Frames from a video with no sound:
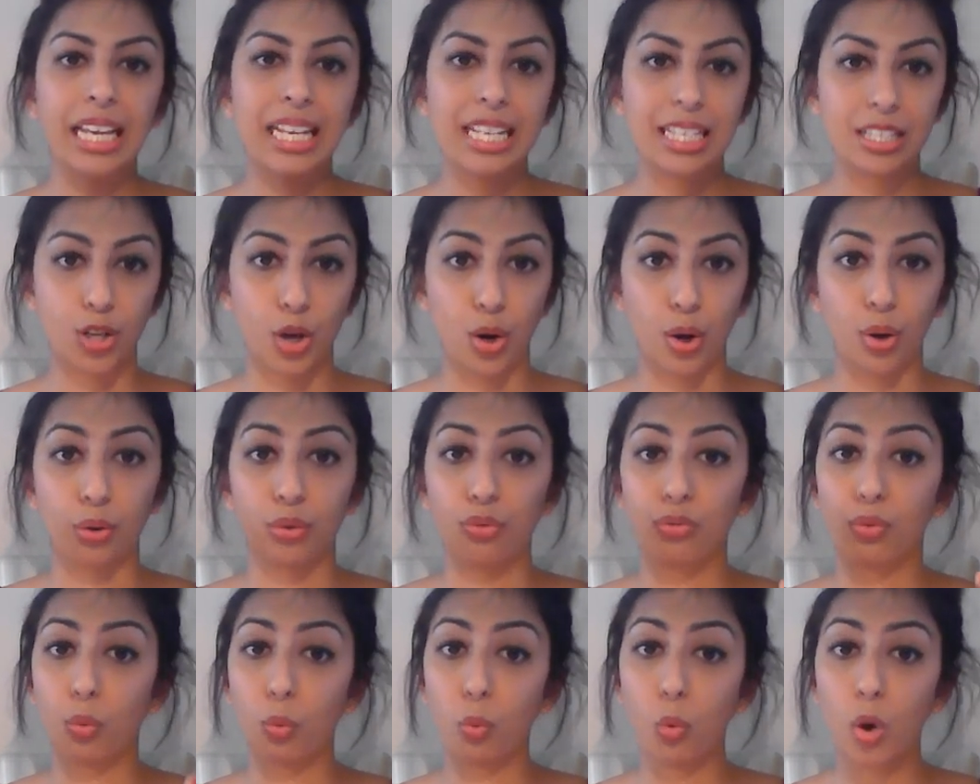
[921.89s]

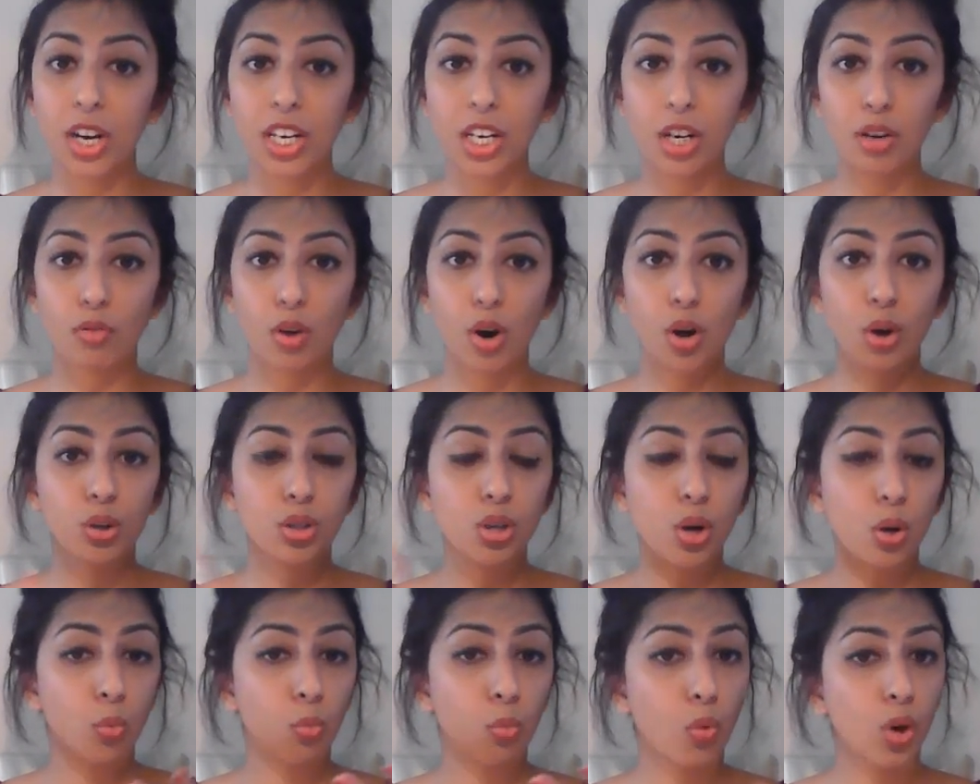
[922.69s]
So for
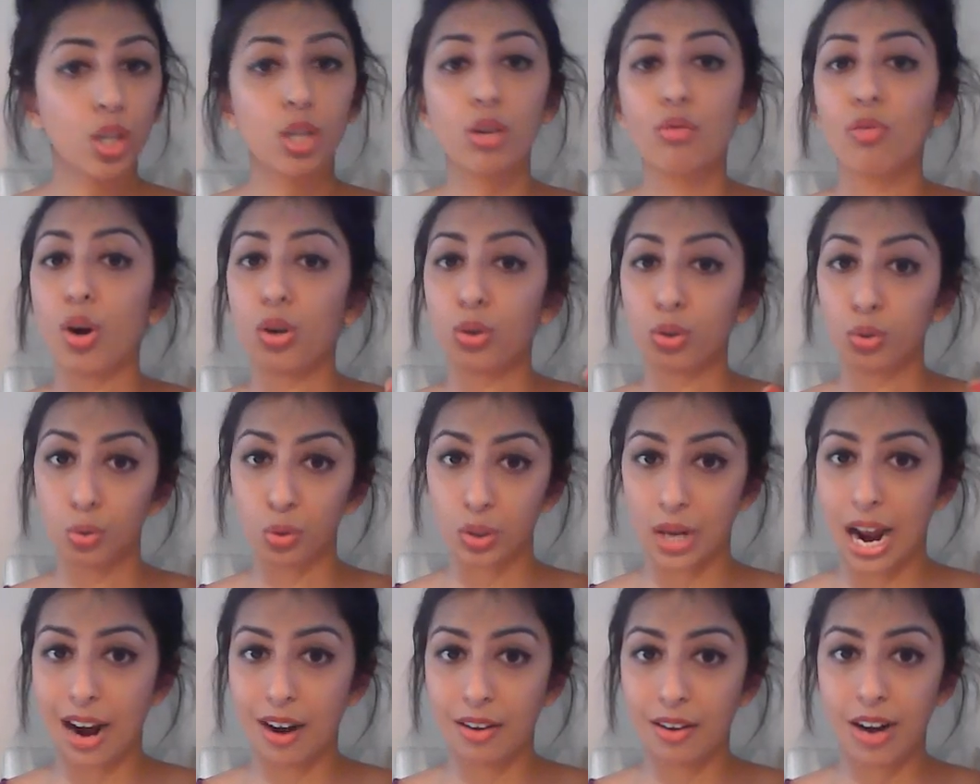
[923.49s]
one-year-old
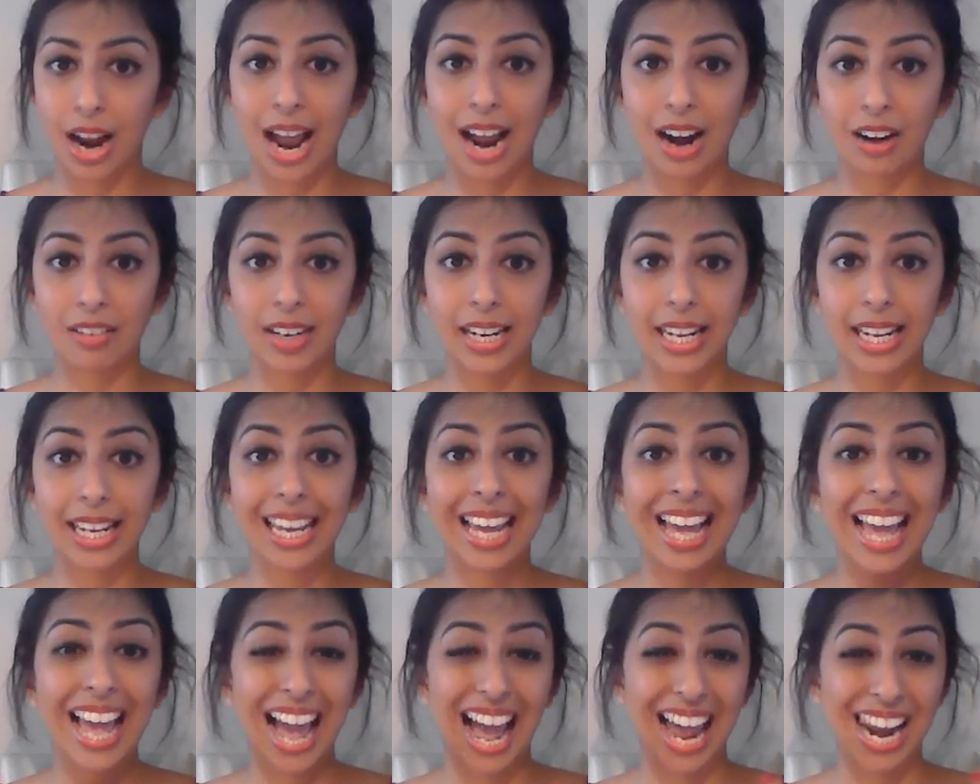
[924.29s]
called
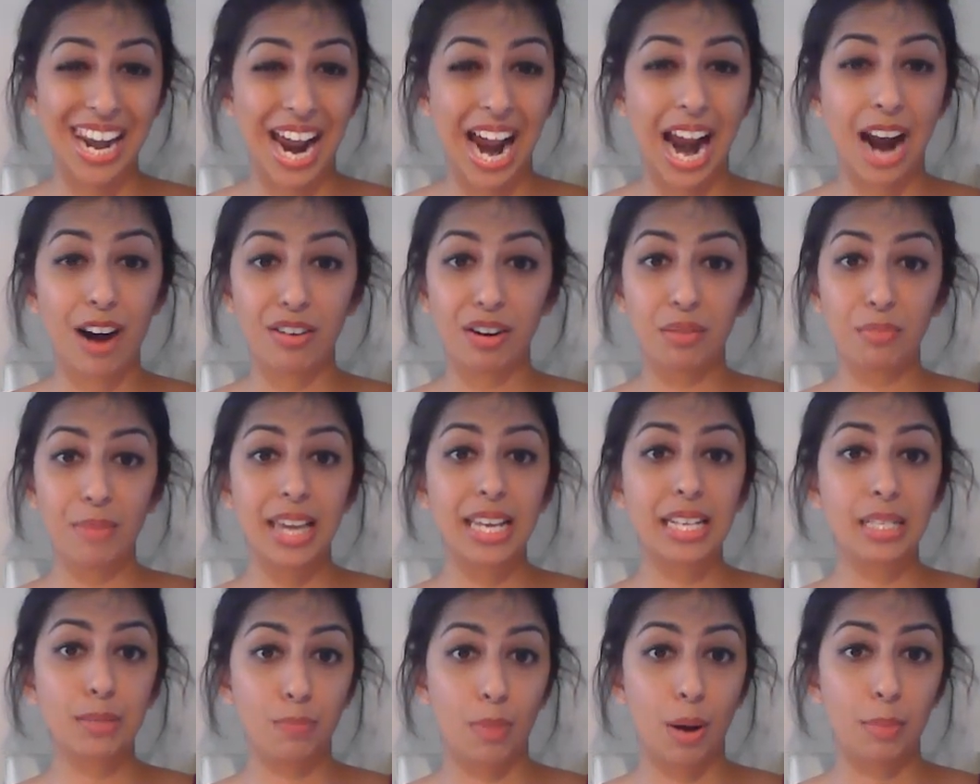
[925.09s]
Harry, and Harry
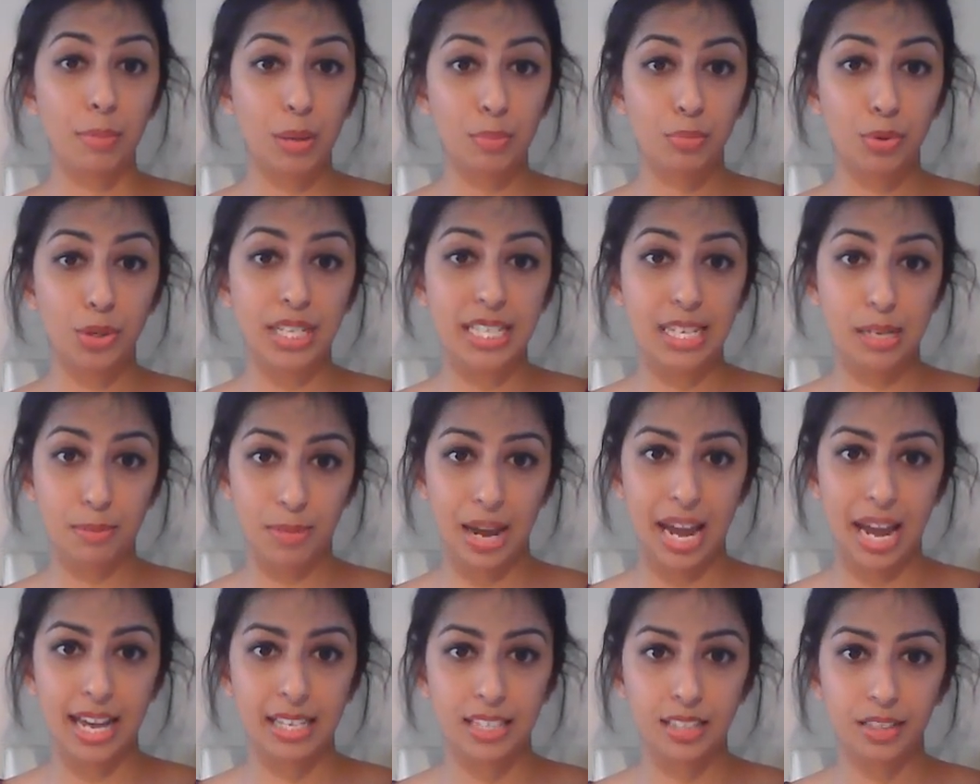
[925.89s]
makes mummy pretty
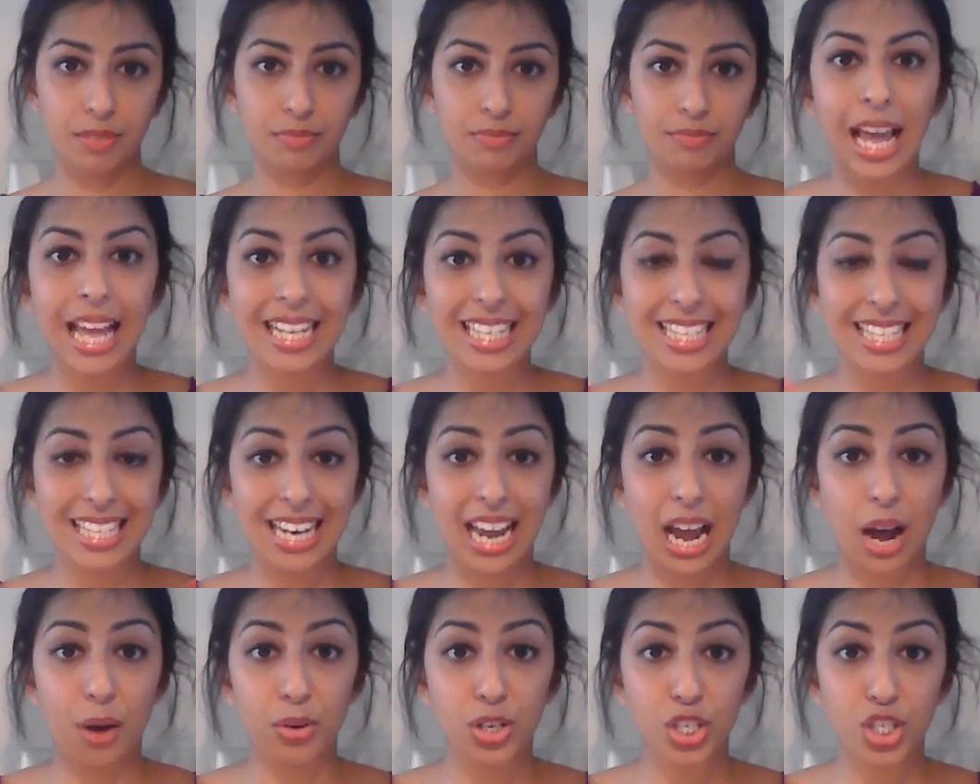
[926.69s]
mad. So
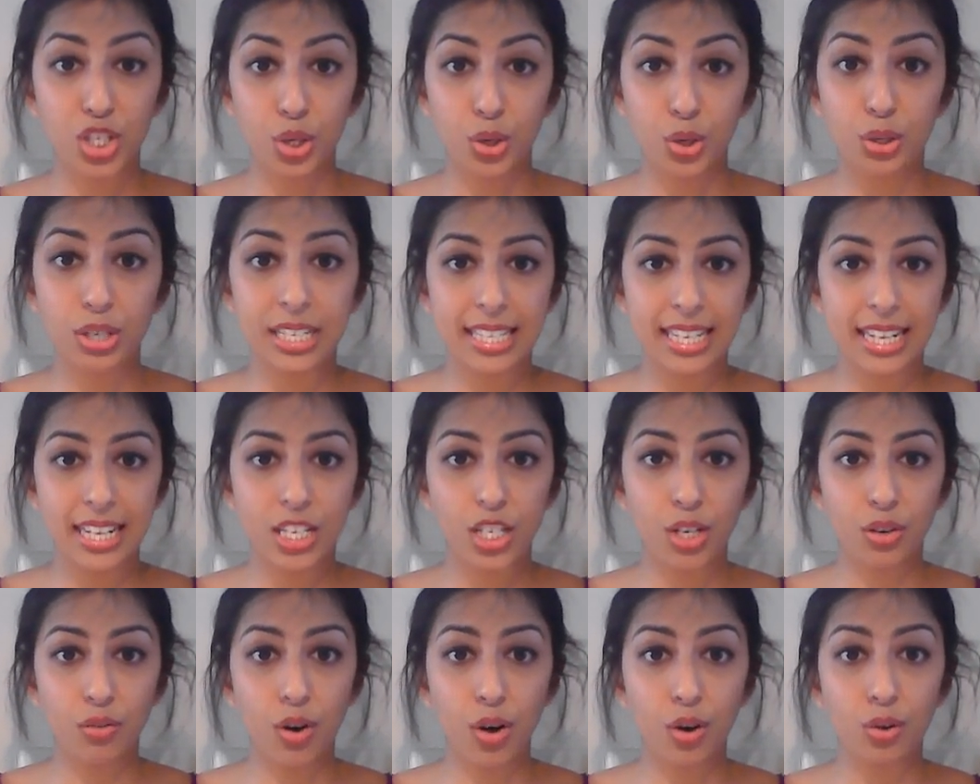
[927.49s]
now at 2 to
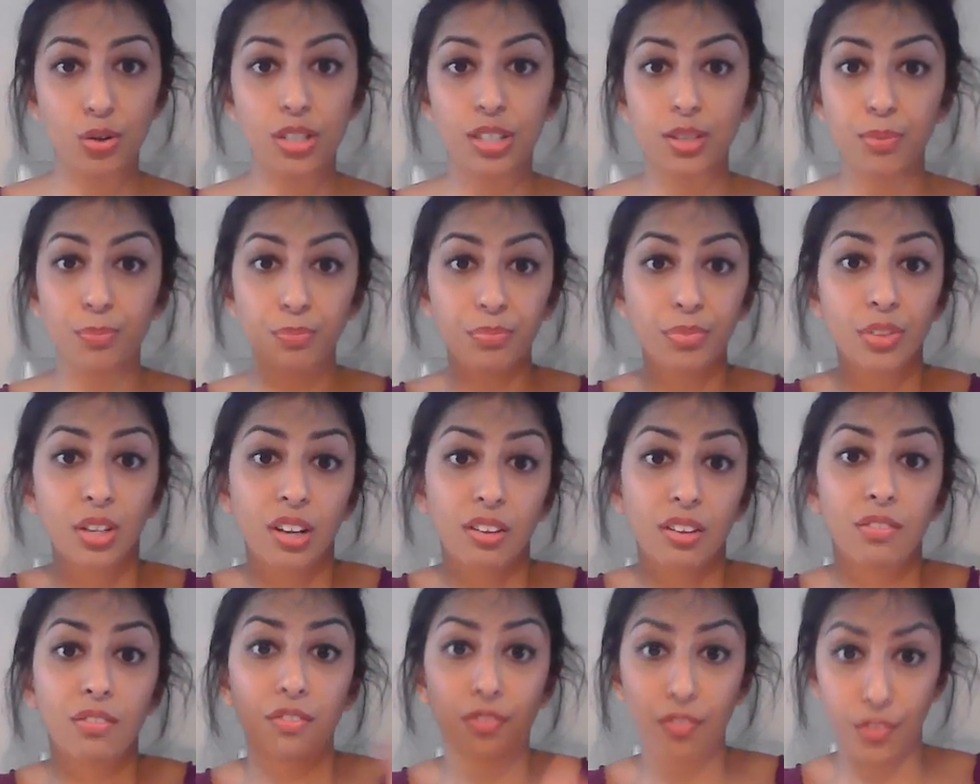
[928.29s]
6 year olds,
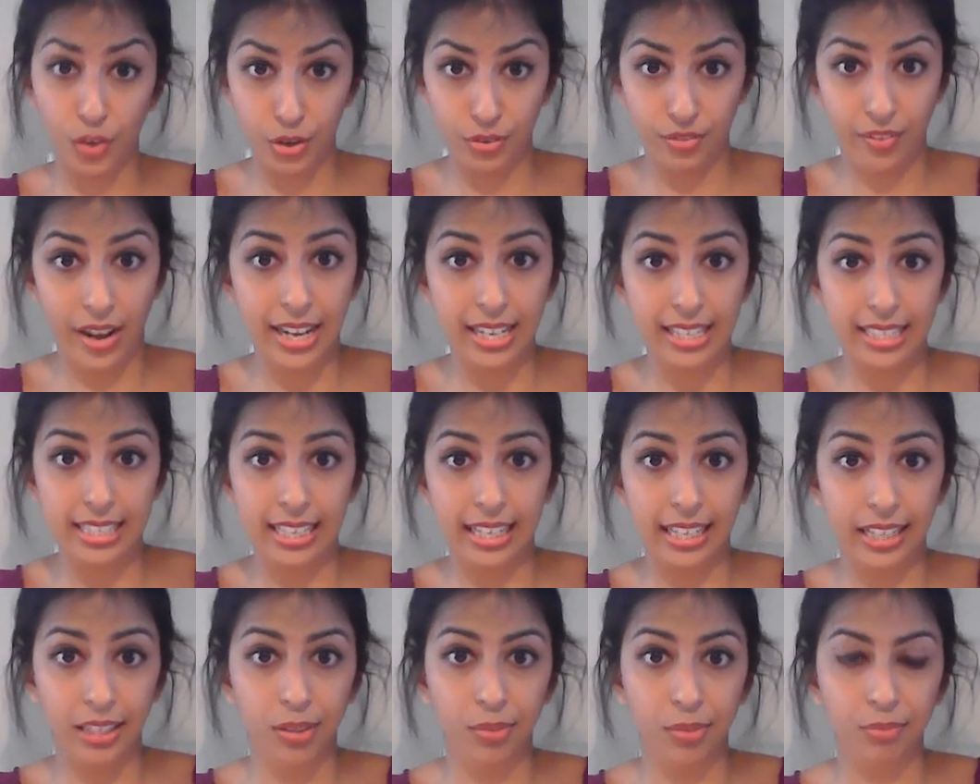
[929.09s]
flu
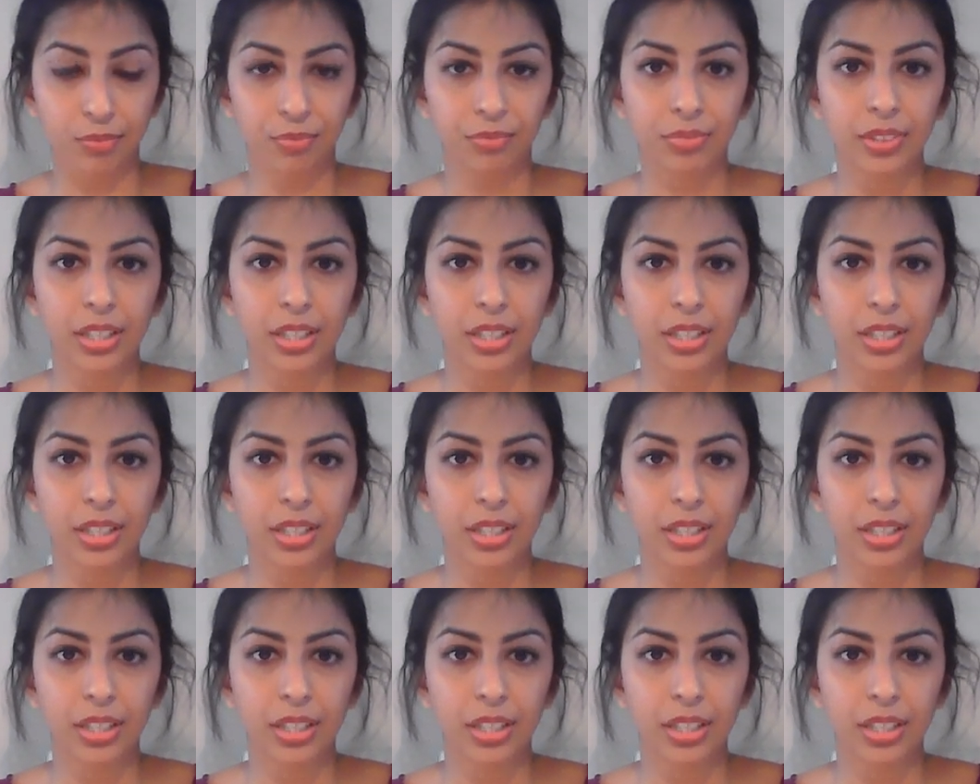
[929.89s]
vaccine.